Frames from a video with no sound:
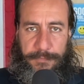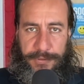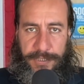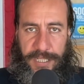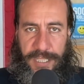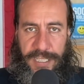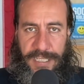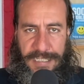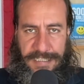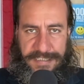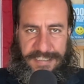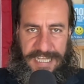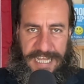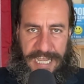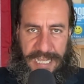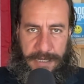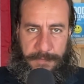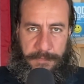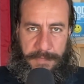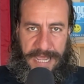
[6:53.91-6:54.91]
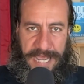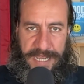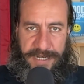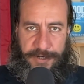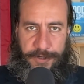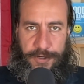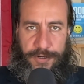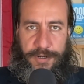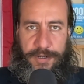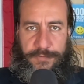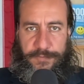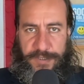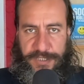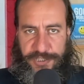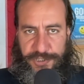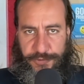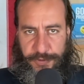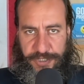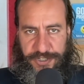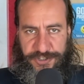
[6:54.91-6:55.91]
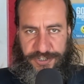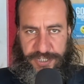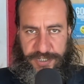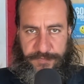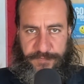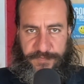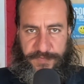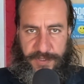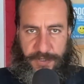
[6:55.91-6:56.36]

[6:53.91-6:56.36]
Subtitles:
place, and manner restriction.